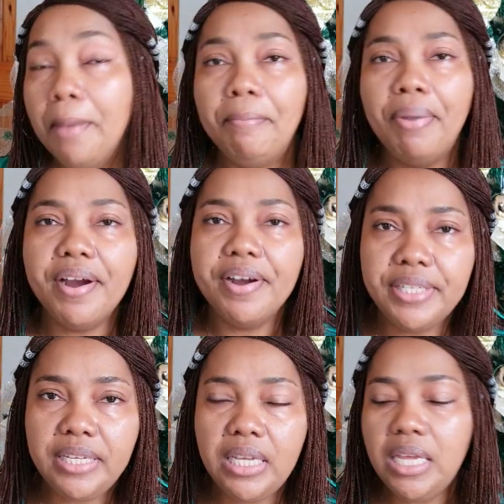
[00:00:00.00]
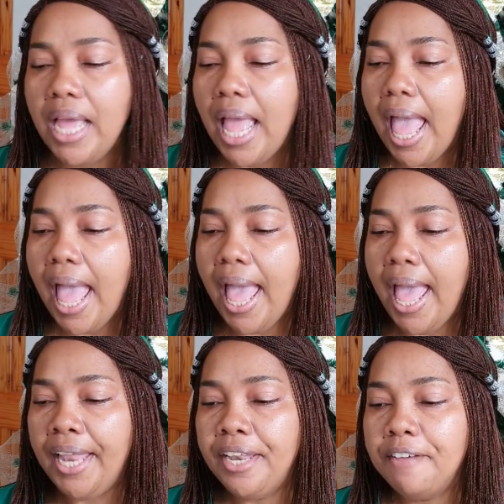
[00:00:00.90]
party
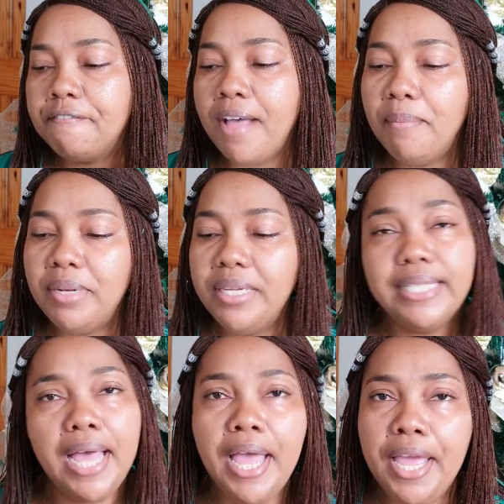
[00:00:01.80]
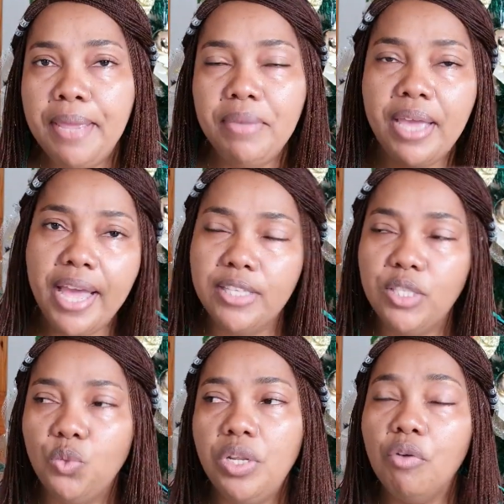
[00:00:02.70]
and family time. Yes,
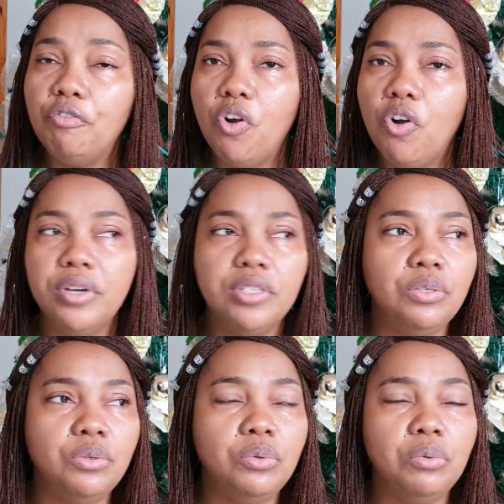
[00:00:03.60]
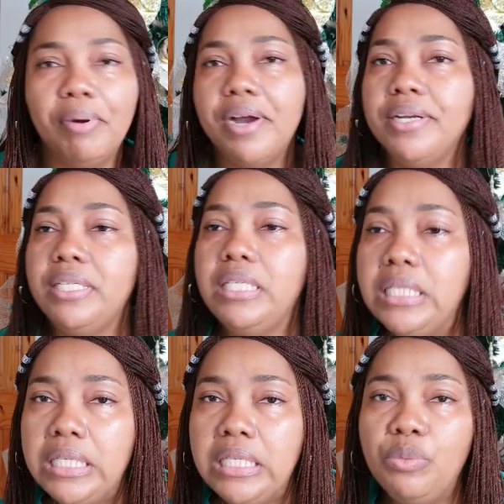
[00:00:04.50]
we look forward to
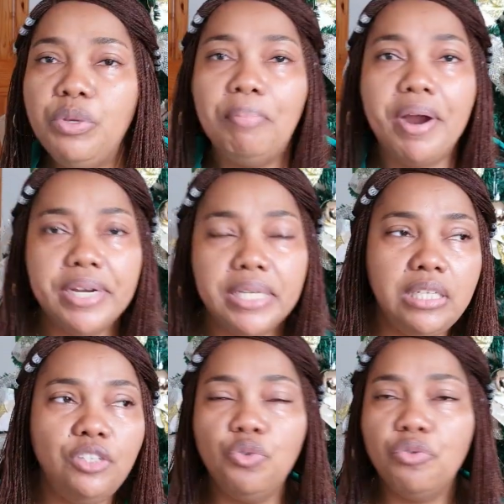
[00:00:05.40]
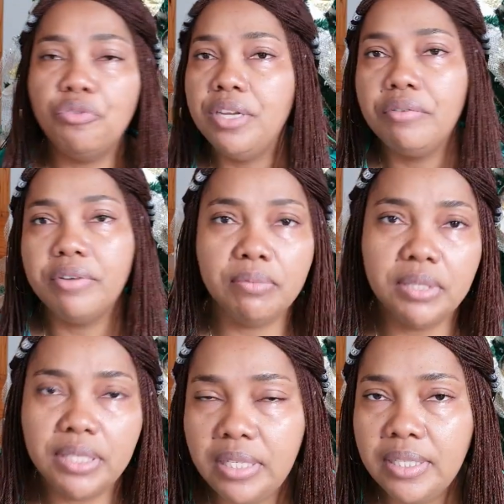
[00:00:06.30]
party during the Christmas
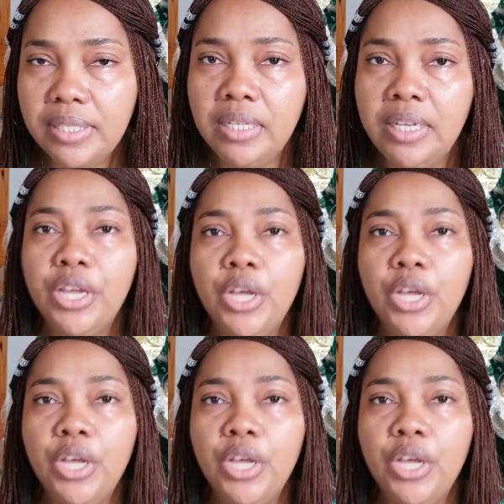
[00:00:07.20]
season.